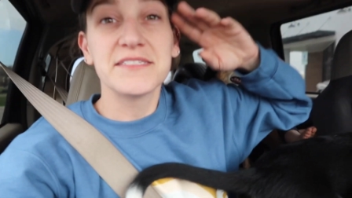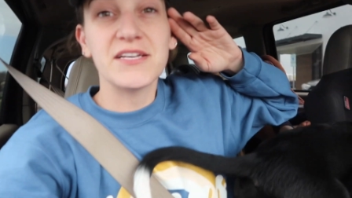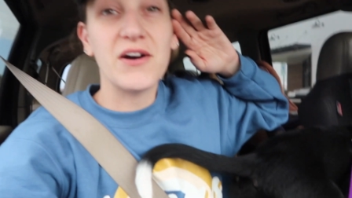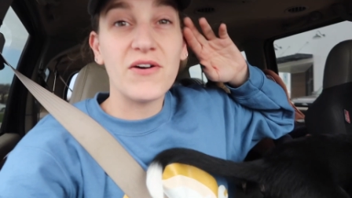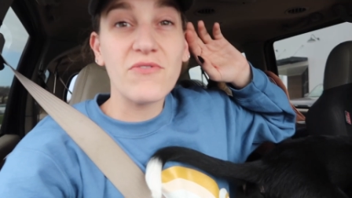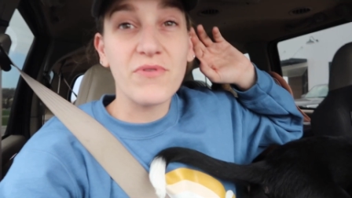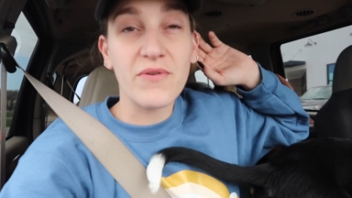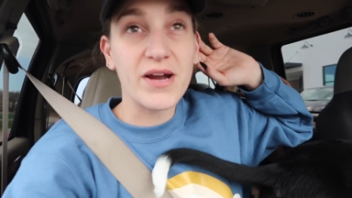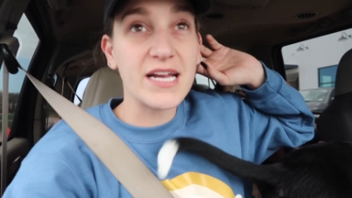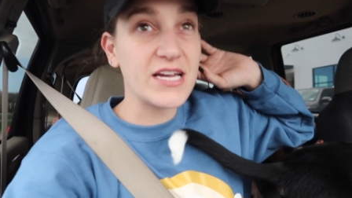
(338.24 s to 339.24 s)
So
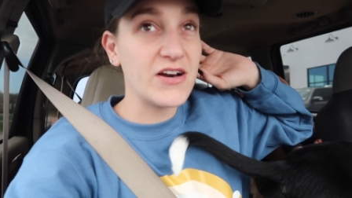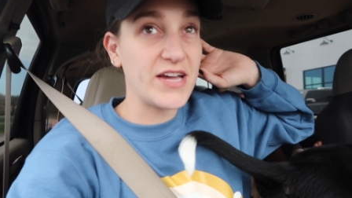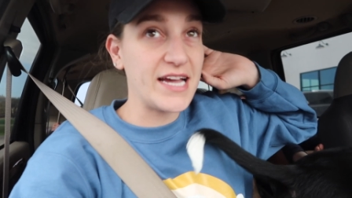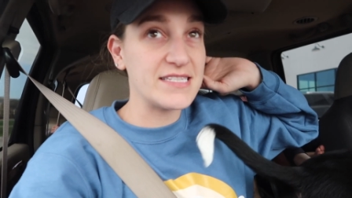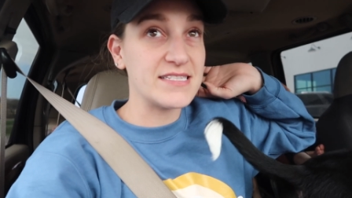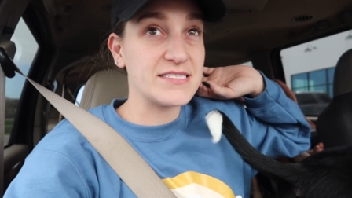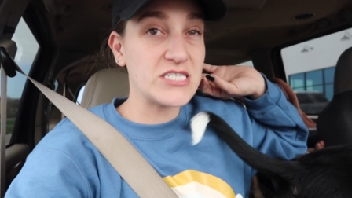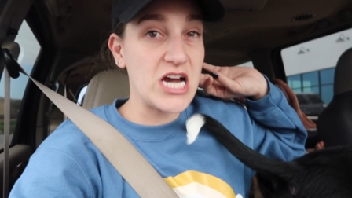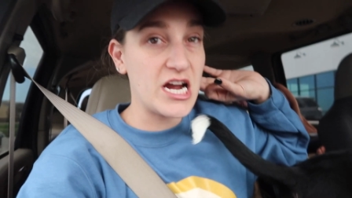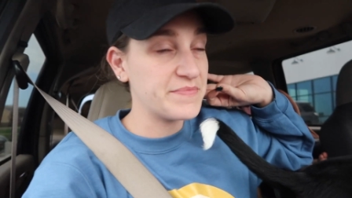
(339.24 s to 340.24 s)
we were gonna go get
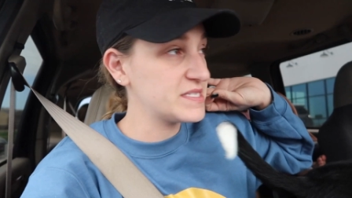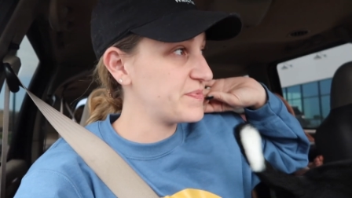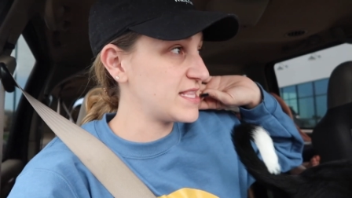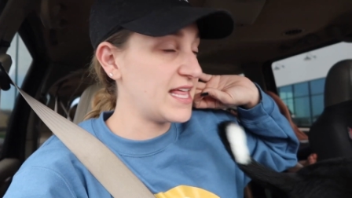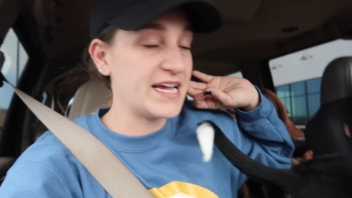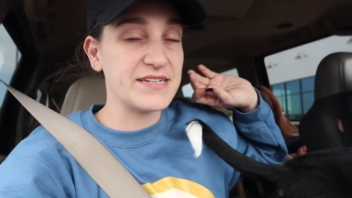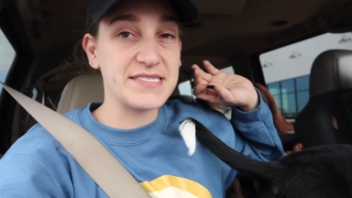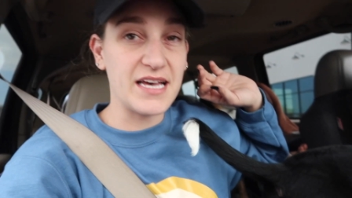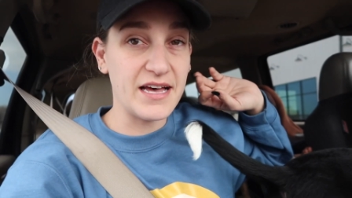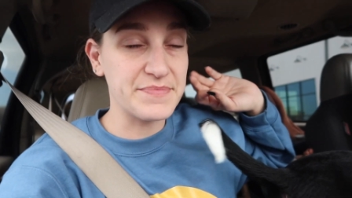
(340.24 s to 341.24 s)
Starbucks, but the line
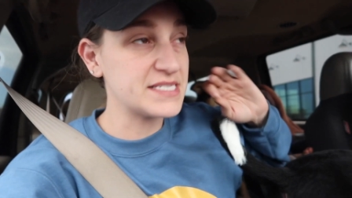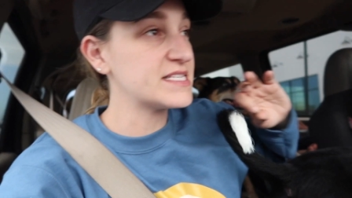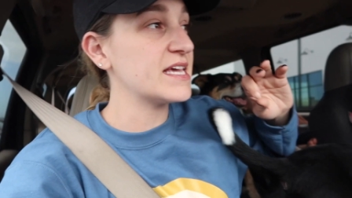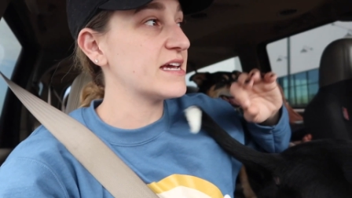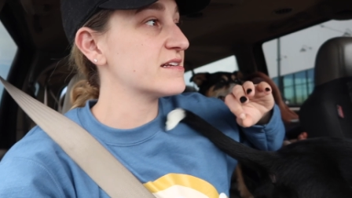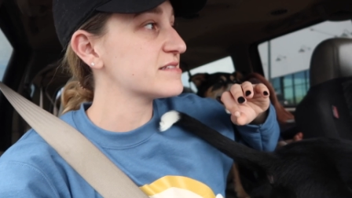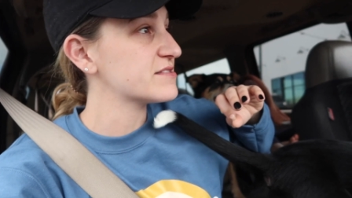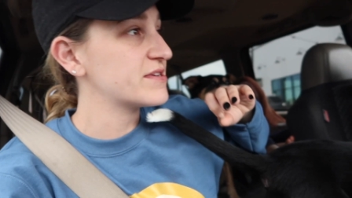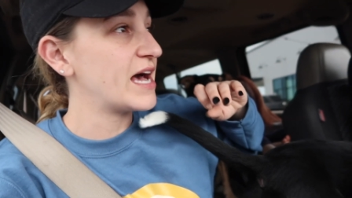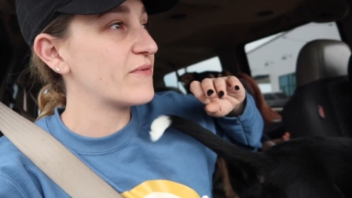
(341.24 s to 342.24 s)
is obscene.
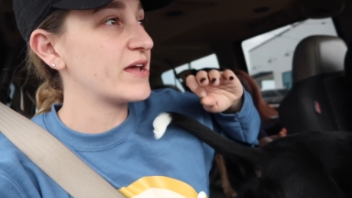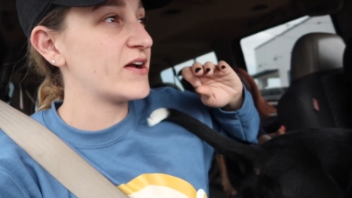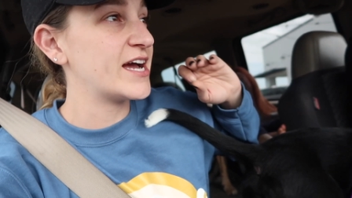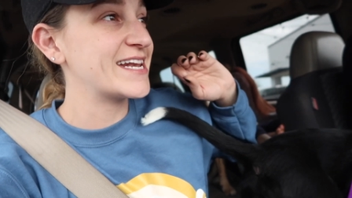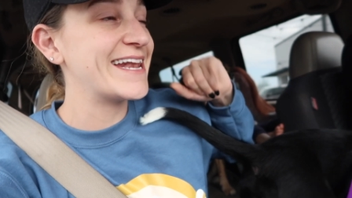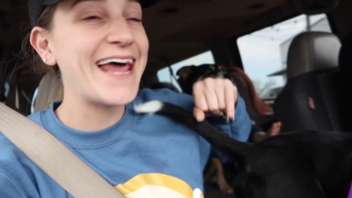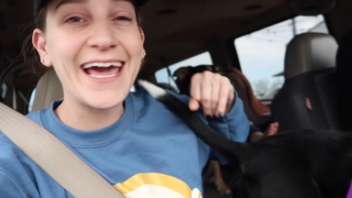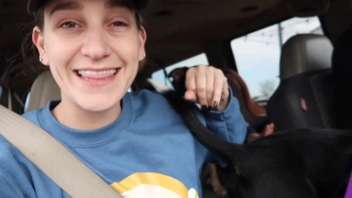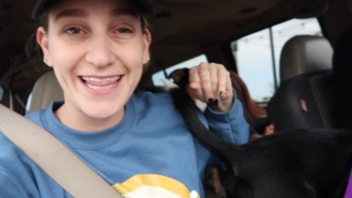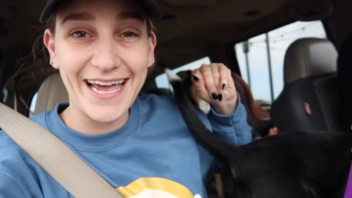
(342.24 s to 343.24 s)
So now we are at
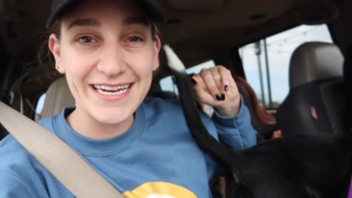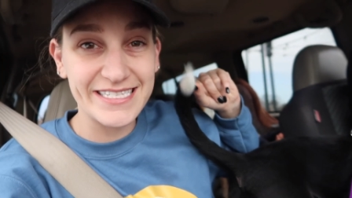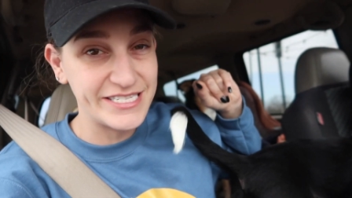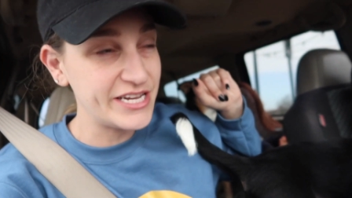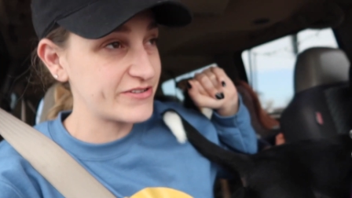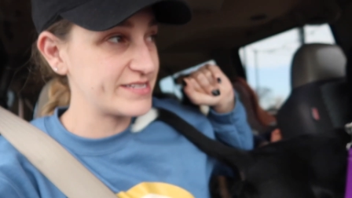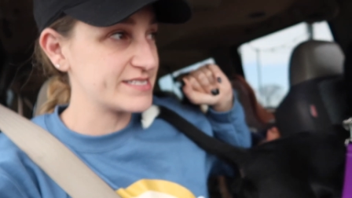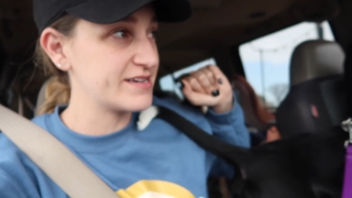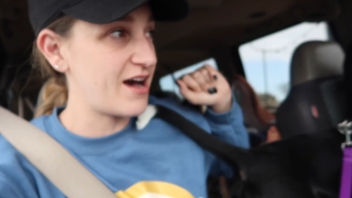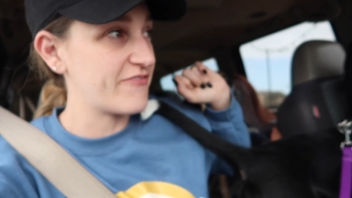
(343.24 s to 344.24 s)
Nightlight
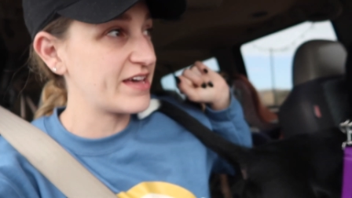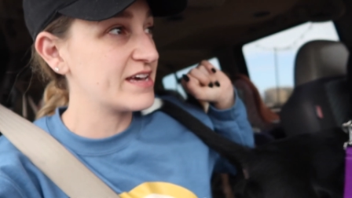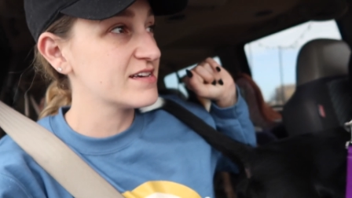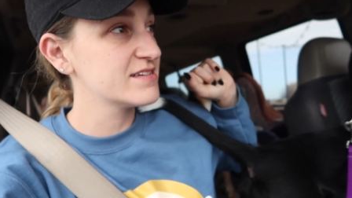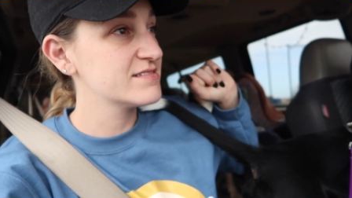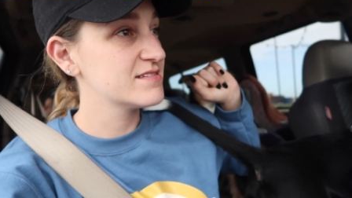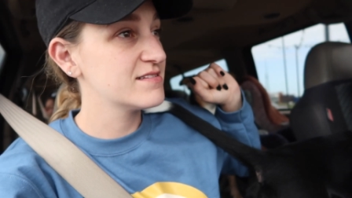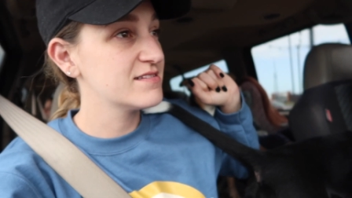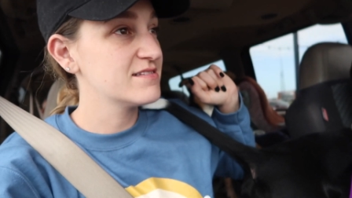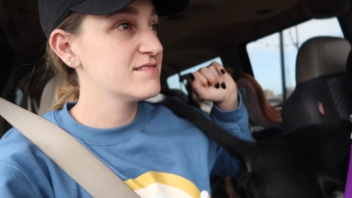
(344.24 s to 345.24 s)
Donuts and Coffee
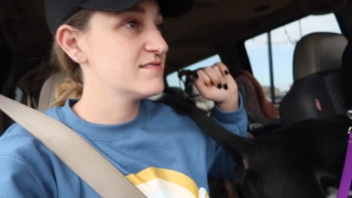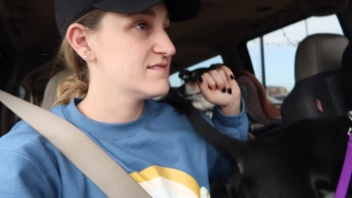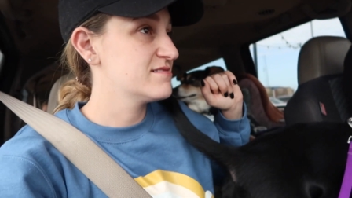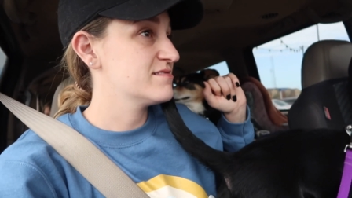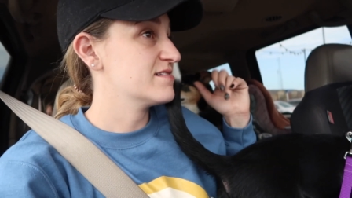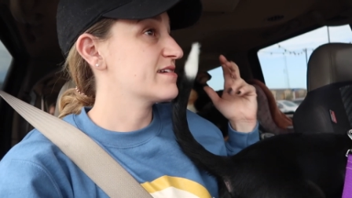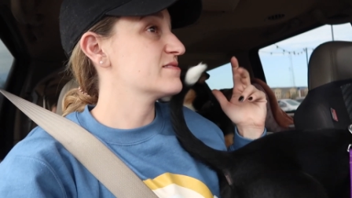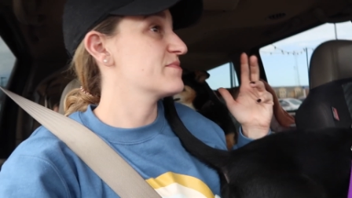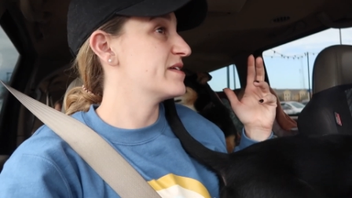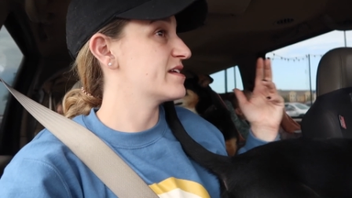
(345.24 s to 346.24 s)

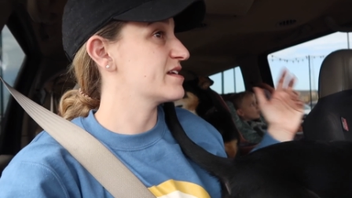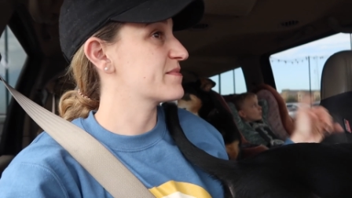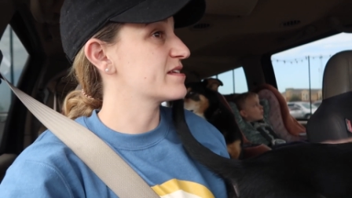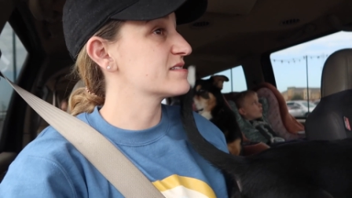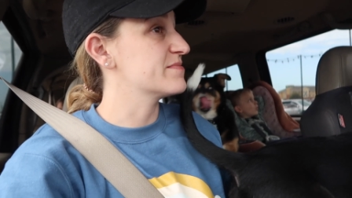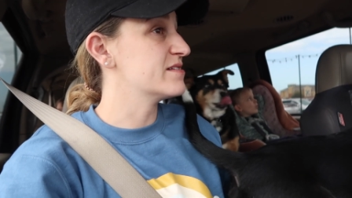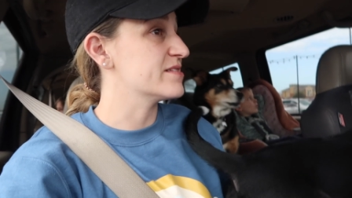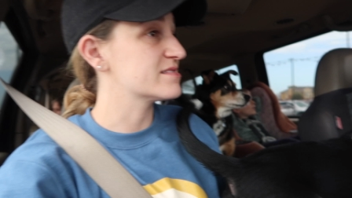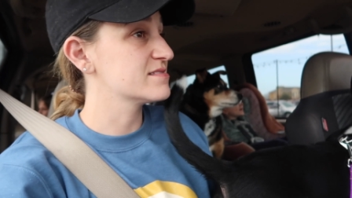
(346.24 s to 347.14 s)
we might end up getting Ooh, anyway.